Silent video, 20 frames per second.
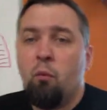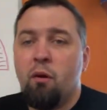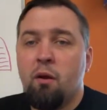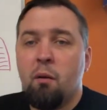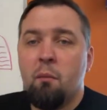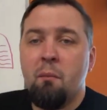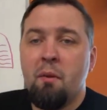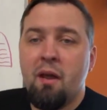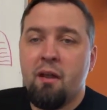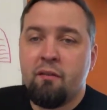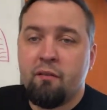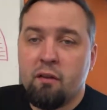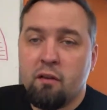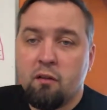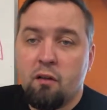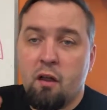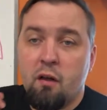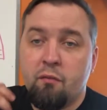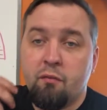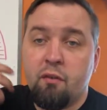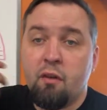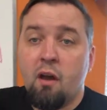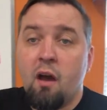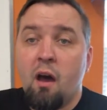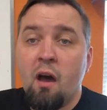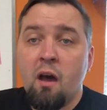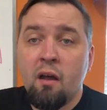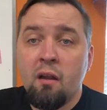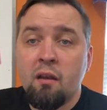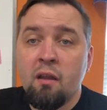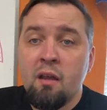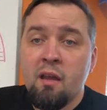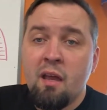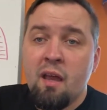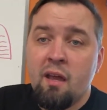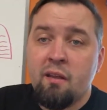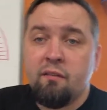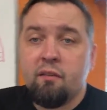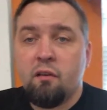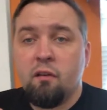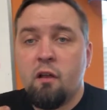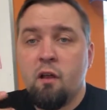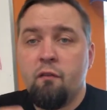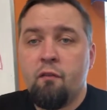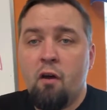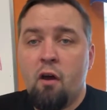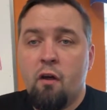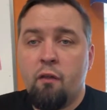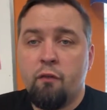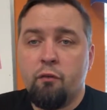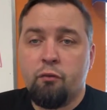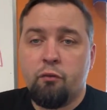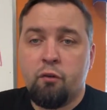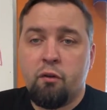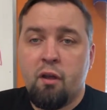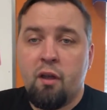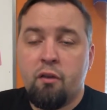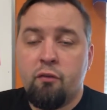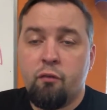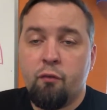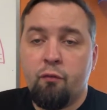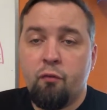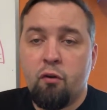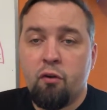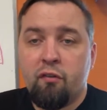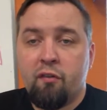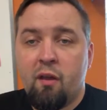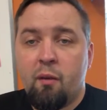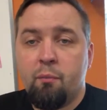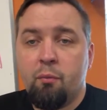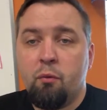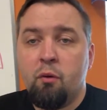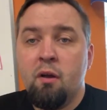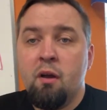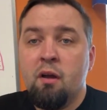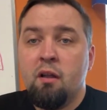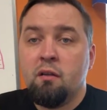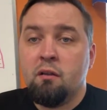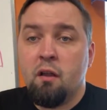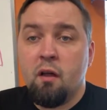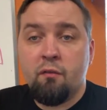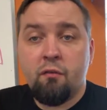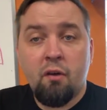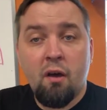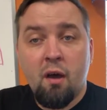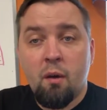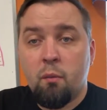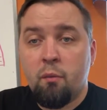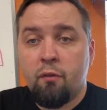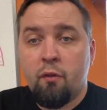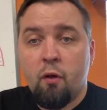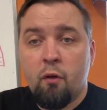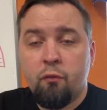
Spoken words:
it meant to love God and to love others. Okay, so for example, love God with all